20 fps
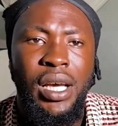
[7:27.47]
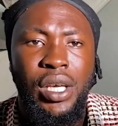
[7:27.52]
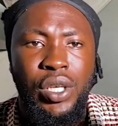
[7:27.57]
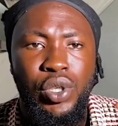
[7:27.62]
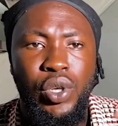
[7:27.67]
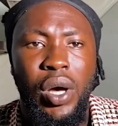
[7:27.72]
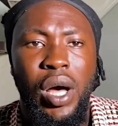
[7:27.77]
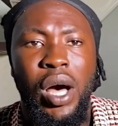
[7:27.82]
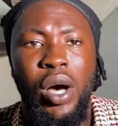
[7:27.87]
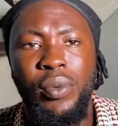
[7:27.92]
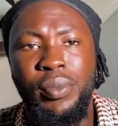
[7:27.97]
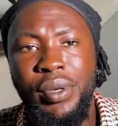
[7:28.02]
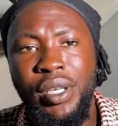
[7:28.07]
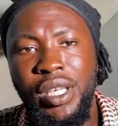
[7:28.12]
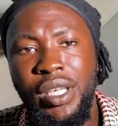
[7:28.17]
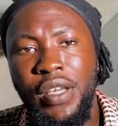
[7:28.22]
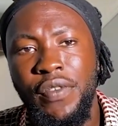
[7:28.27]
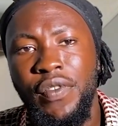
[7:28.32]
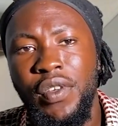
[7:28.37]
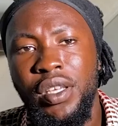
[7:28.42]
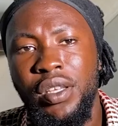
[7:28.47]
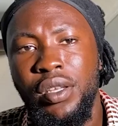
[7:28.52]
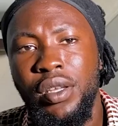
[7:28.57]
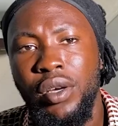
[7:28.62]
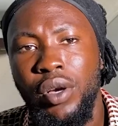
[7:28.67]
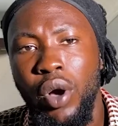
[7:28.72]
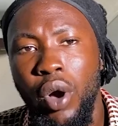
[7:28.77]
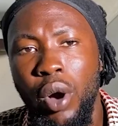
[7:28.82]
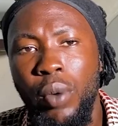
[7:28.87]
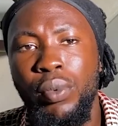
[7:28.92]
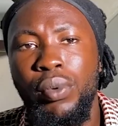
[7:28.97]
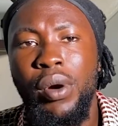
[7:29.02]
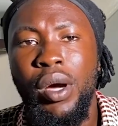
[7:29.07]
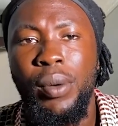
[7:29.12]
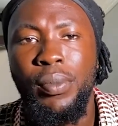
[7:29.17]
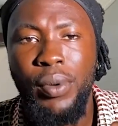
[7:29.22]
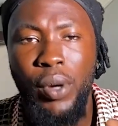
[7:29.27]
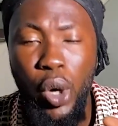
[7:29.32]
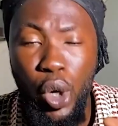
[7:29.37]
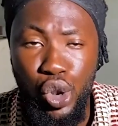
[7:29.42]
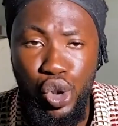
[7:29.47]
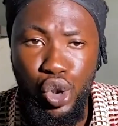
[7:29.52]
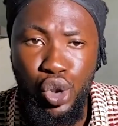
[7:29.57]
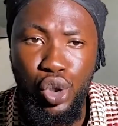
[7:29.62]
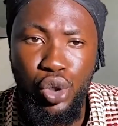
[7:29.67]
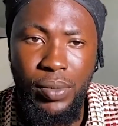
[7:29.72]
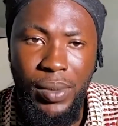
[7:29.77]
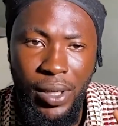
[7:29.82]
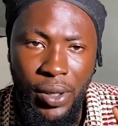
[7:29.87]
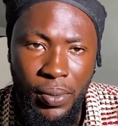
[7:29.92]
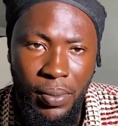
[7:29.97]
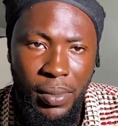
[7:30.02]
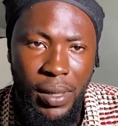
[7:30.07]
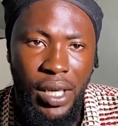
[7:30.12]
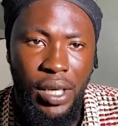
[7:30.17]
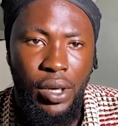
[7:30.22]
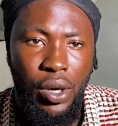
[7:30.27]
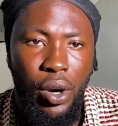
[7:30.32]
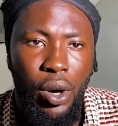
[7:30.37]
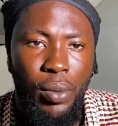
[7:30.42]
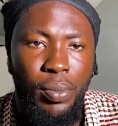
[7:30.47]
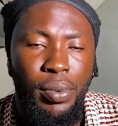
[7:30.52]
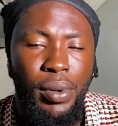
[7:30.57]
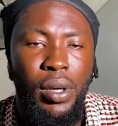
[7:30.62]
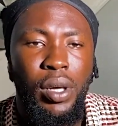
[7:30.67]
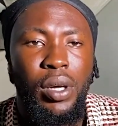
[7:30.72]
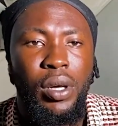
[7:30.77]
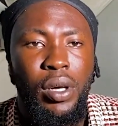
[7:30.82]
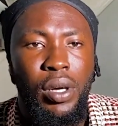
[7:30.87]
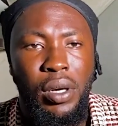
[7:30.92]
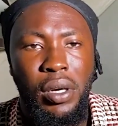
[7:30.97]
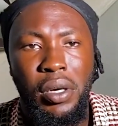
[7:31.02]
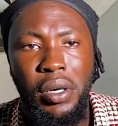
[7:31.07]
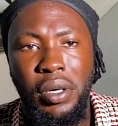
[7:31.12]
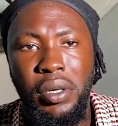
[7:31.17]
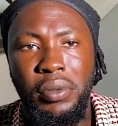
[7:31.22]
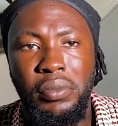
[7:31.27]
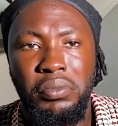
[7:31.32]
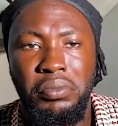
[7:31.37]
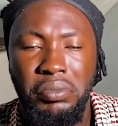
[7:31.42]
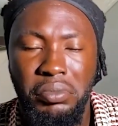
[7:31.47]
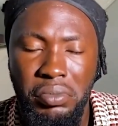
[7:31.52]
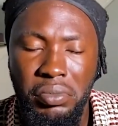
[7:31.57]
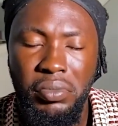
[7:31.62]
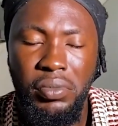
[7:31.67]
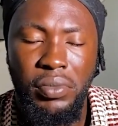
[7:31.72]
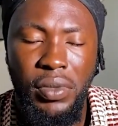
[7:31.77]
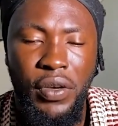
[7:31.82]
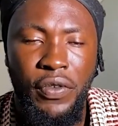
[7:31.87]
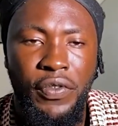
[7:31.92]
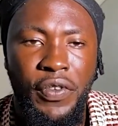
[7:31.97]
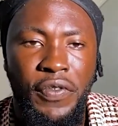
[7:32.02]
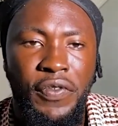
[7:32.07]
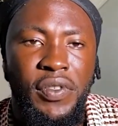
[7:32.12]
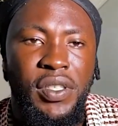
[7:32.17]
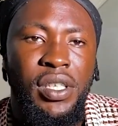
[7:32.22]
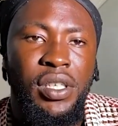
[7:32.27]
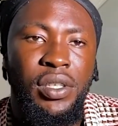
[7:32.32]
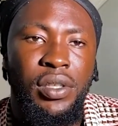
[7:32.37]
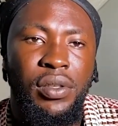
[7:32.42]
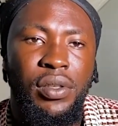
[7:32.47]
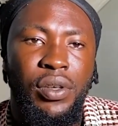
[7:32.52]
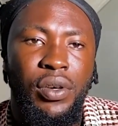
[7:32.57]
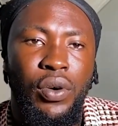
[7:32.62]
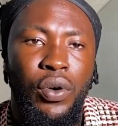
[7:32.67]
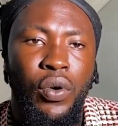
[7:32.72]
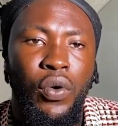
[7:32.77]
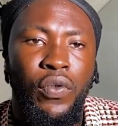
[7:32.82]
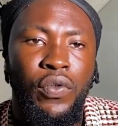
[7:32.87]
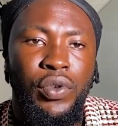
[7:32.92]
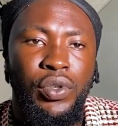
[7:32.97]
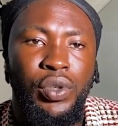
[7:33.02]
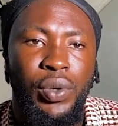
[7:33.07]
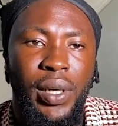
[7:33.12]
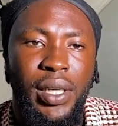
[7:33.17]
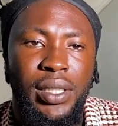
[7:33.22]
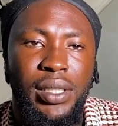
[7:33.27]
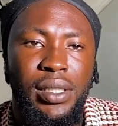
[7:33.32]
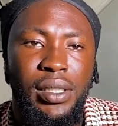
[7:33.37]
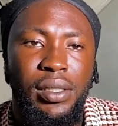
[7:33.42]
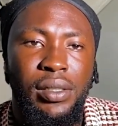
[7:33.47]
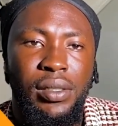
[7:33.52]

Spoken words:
So I'll be giving Cobweb costume and makeup a 15 over 20.